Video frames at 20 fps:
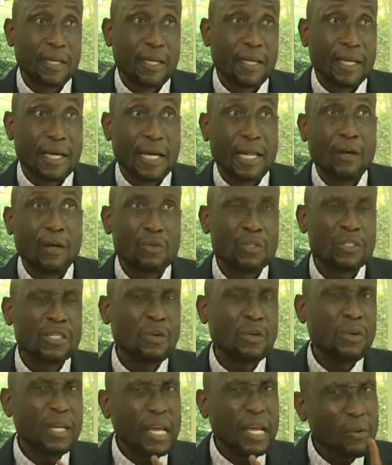And I'll say,
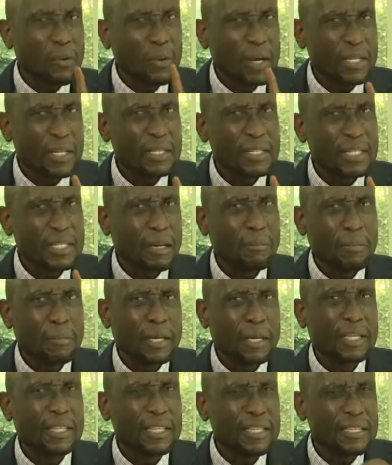when I look at
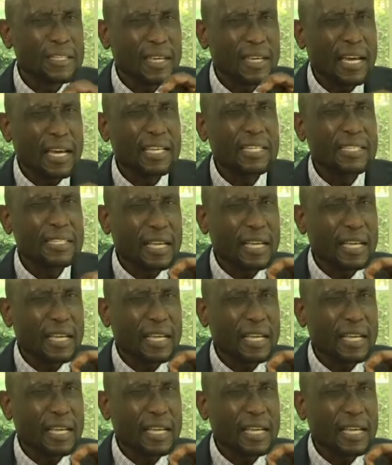Stanbic, these guys